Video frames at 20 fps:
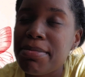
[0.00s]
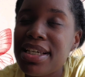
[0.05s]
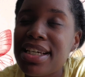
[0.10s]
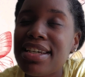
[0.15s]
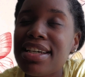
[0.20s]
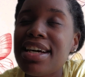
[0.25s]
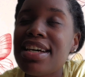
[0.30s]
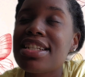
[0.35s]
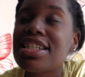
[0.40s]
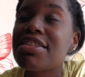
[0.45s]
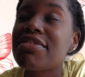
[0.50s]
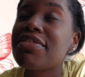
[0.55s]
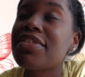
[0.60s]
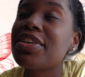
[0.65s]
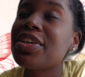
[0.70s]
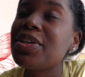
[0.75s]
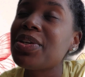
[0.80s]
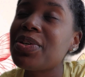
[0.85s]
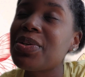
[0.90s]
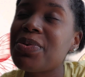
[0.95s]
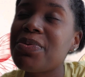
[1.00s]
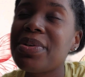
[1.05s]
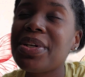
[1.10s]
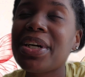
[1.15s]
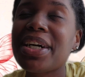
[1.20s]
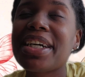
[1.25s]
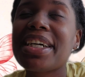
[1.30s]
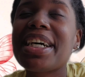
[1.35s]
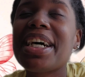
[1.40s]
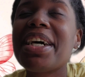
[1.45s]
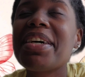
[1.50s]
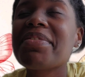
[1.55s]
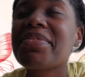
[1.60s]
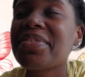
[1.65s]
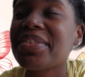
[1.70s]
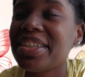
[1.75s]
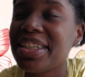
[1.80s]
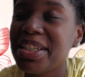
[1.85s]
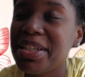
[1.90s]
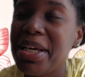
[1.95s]
Because of you, we are
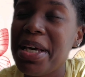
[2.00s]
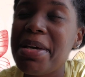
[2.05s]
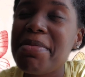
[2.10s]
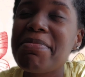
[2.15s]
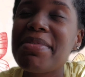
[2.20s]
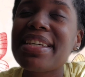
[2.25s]
comforted.